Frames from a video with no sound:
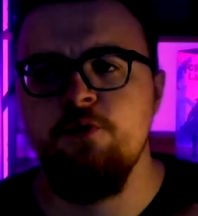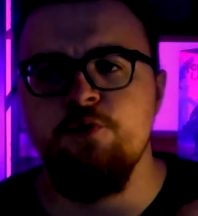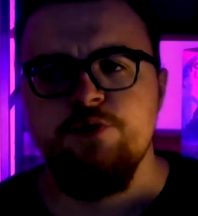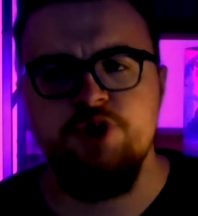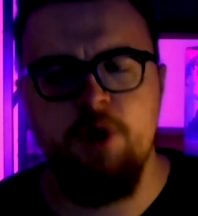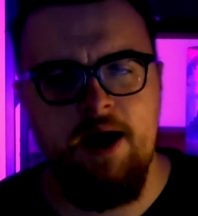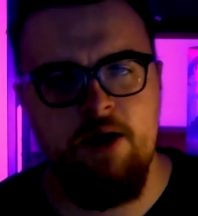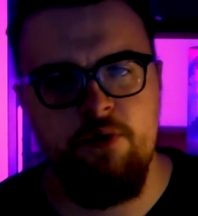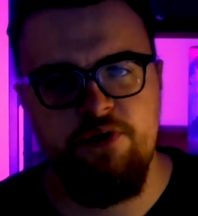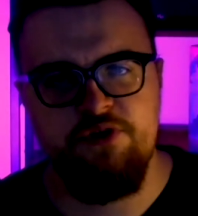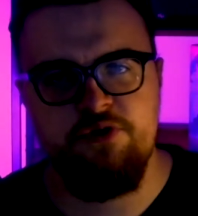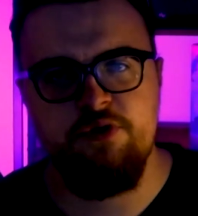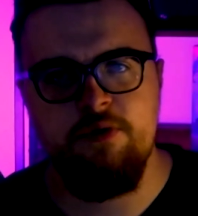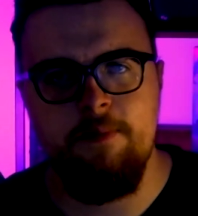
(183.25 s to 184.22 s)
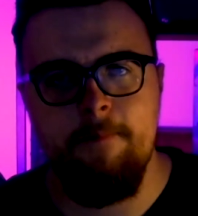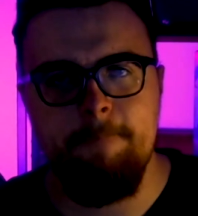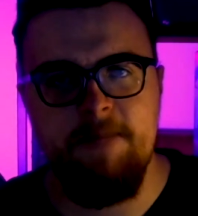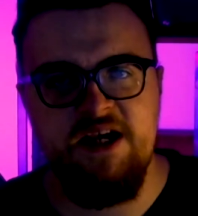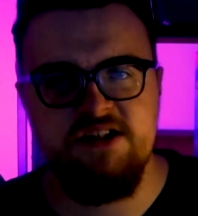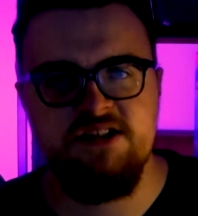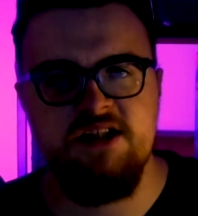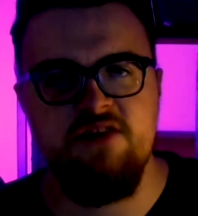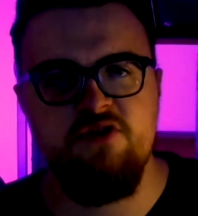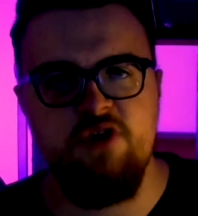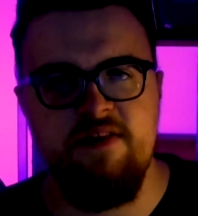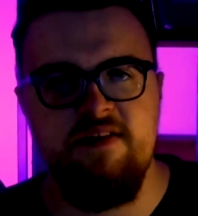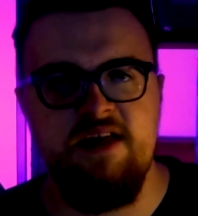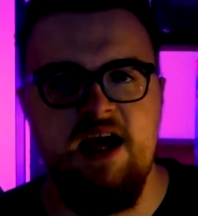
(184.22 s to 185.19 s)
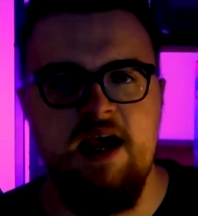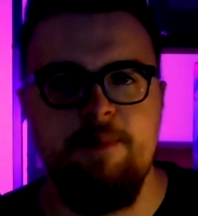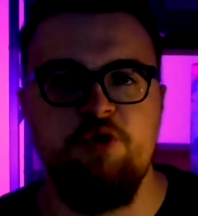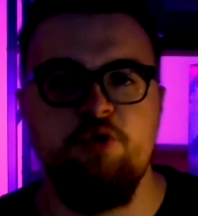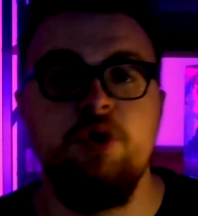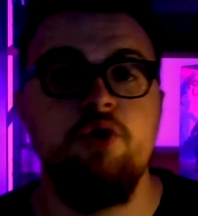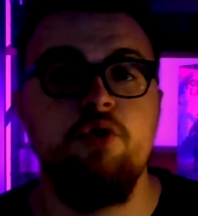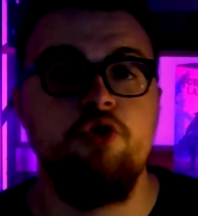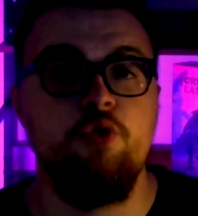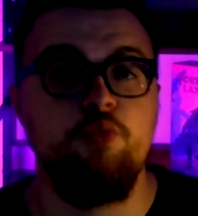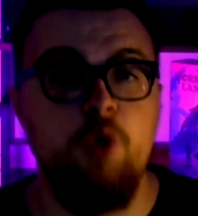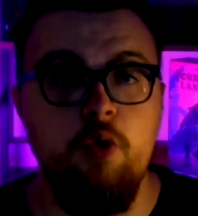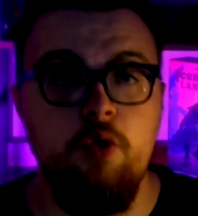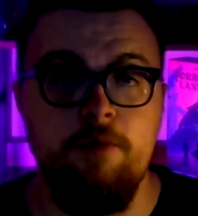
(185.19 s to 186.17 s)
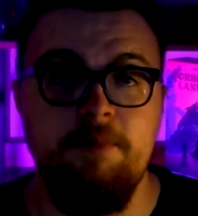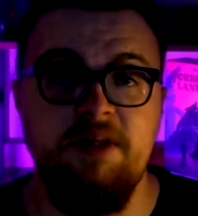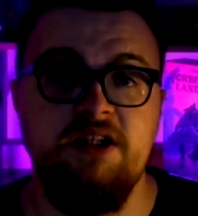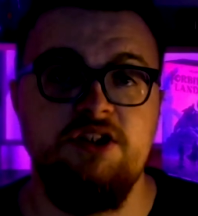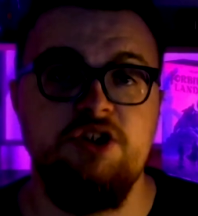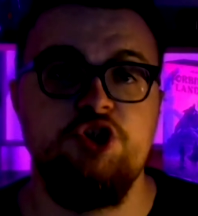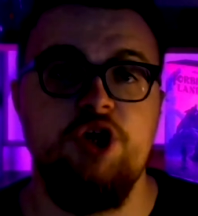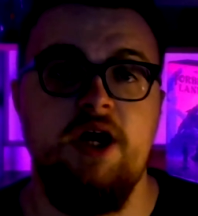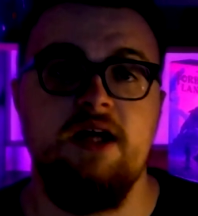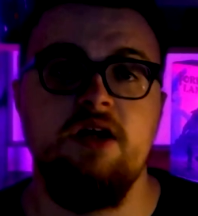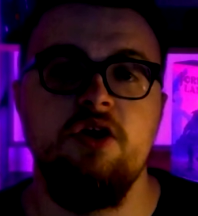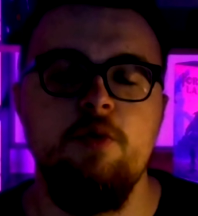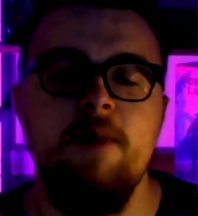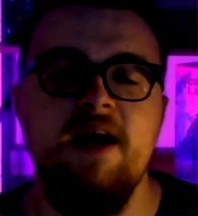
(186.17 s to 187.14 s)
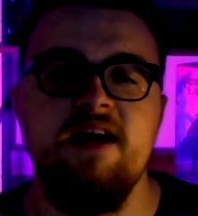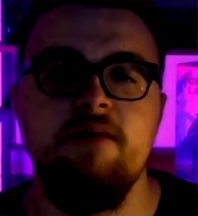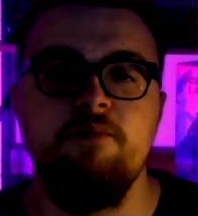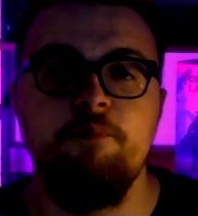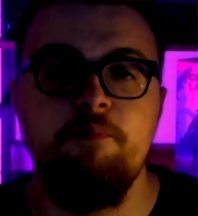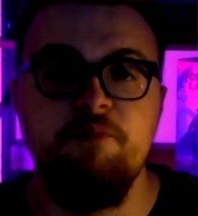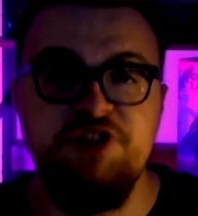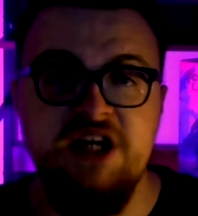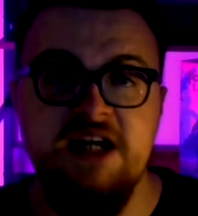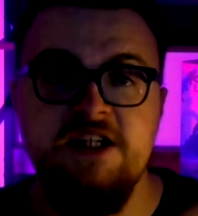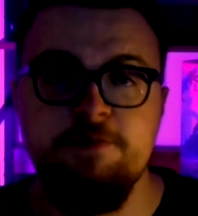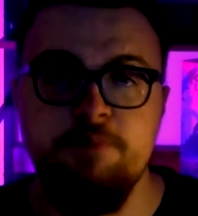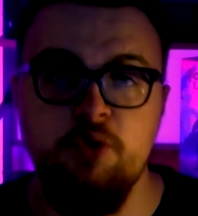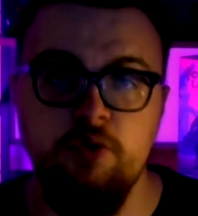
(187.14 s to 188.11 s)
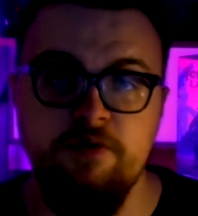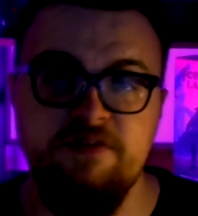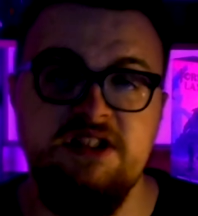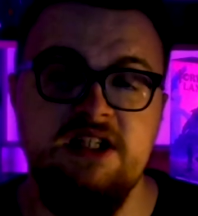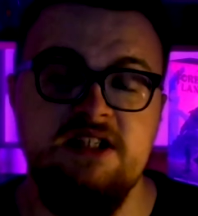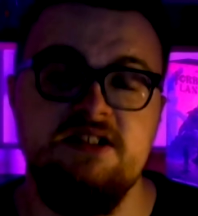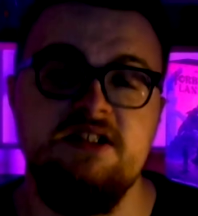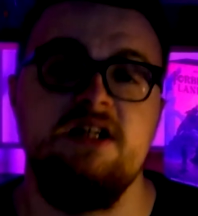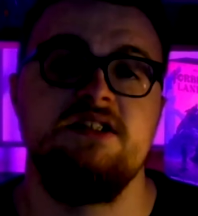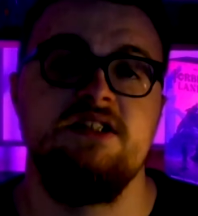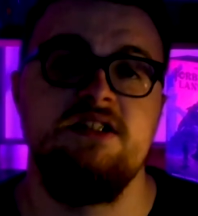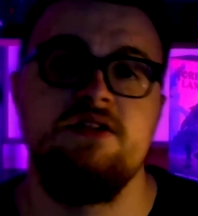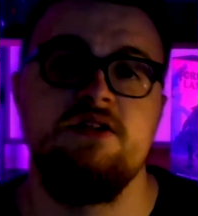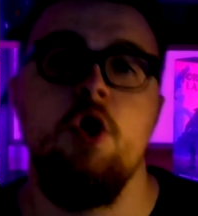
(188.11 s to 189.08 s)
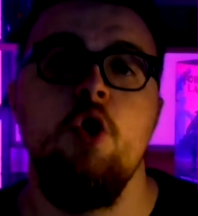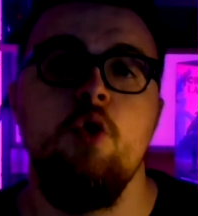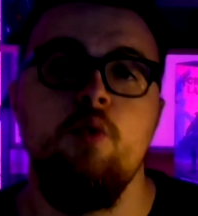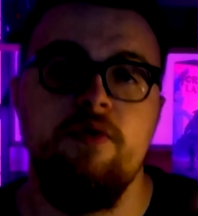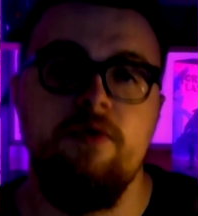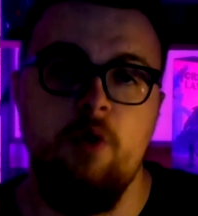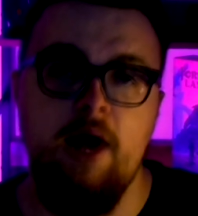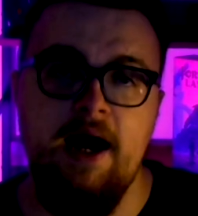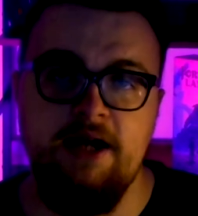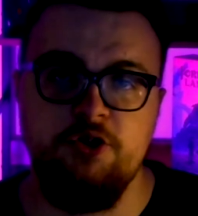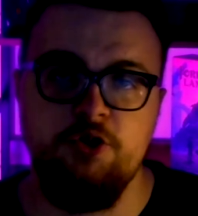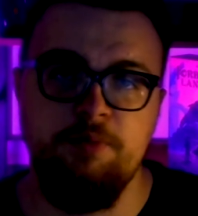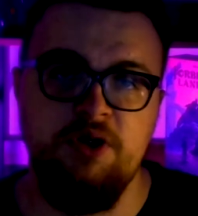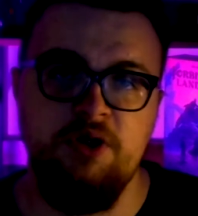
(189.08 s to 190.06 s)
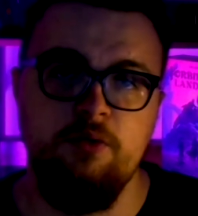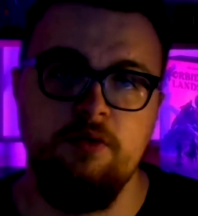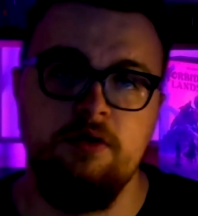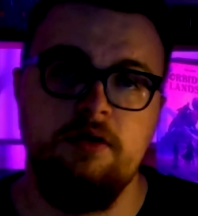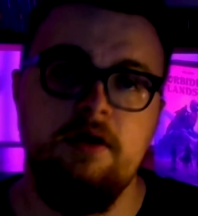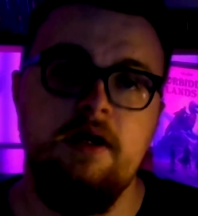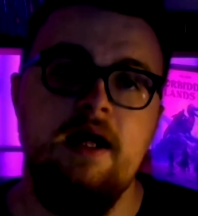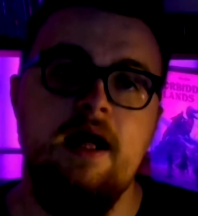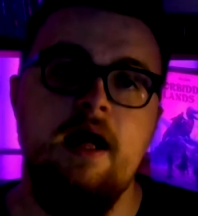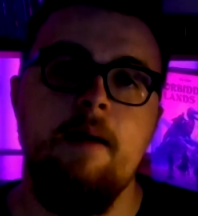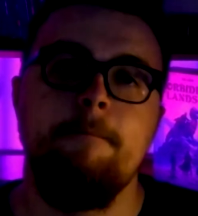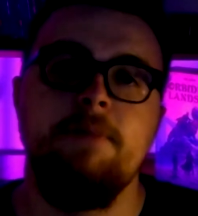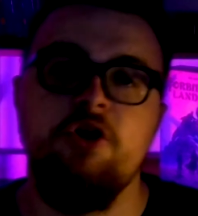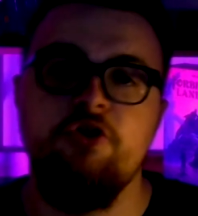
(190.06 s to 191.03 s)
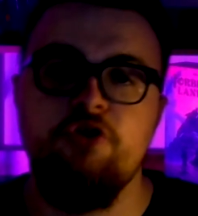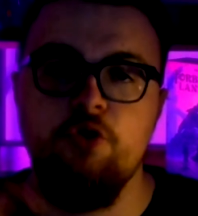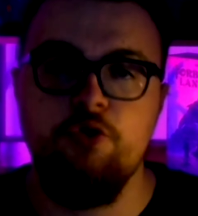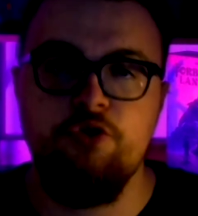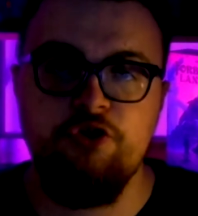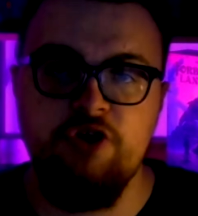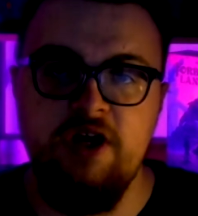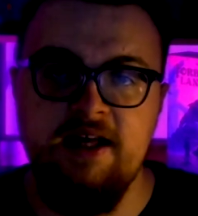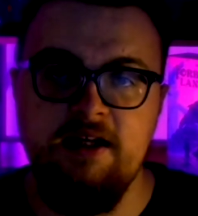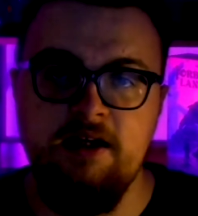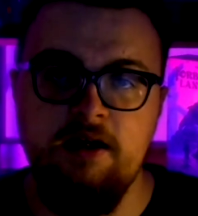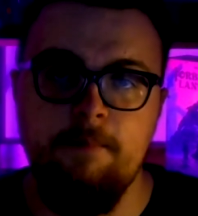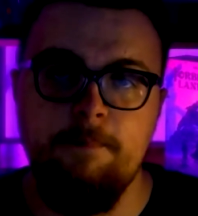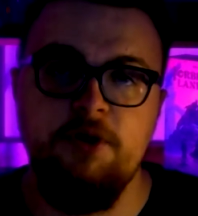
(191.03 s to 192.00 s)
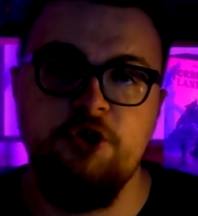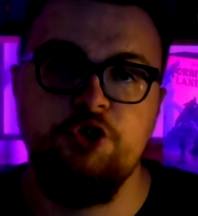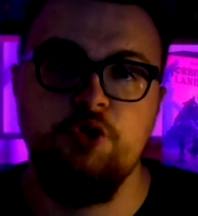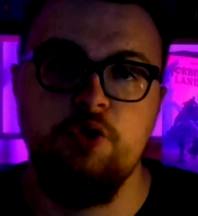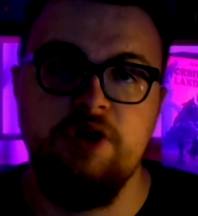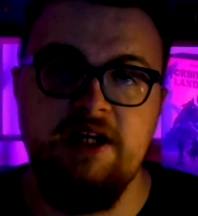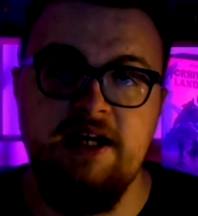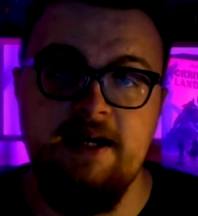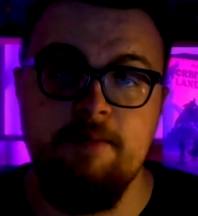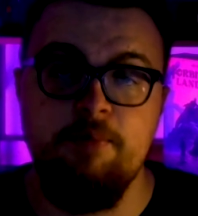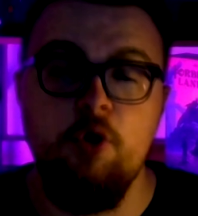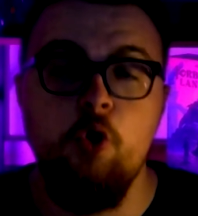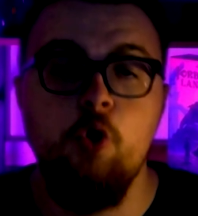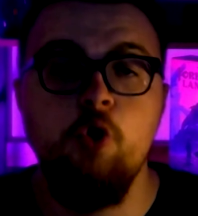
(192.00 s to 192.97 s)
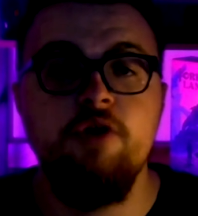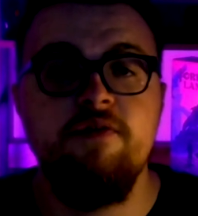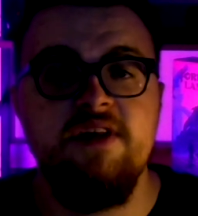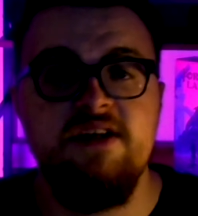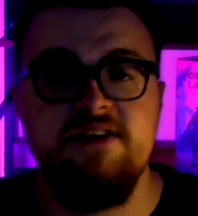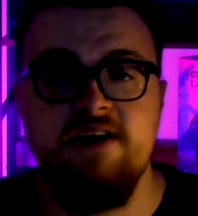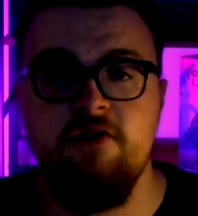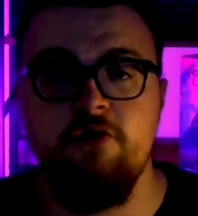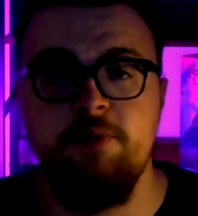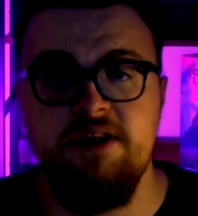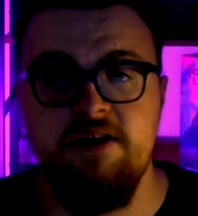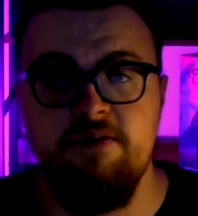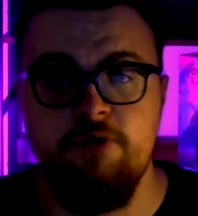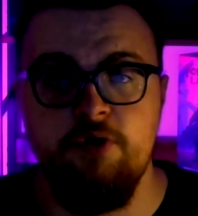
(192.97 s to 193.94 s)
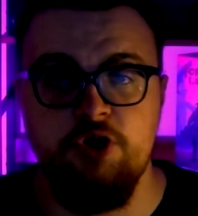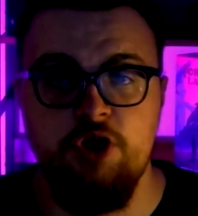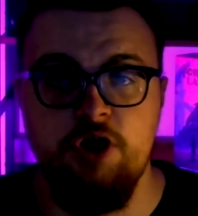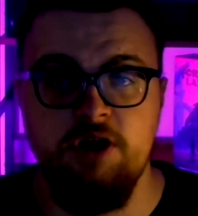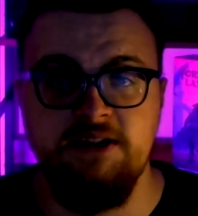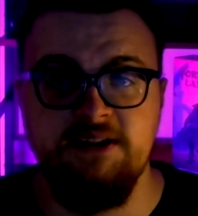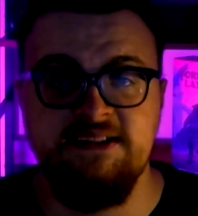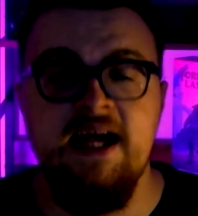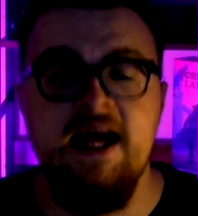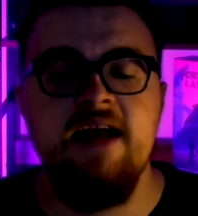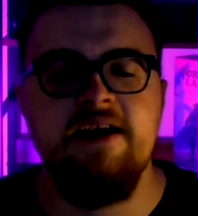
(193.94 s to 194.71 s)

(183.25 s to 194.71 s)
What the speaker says: So how this makes sense in the game is when you go to roll an ability check, you make a dice pool of d6s with your attribute, plus your skill, plus your gear, but all of these have to be different colours.